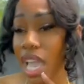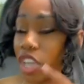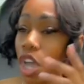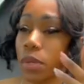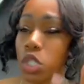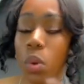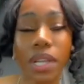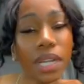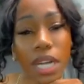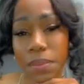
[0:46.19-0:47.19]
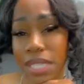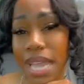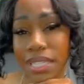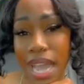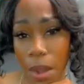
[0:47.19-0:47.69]
and y'all was twerking
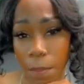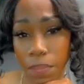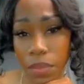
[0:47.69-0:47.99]
upside down.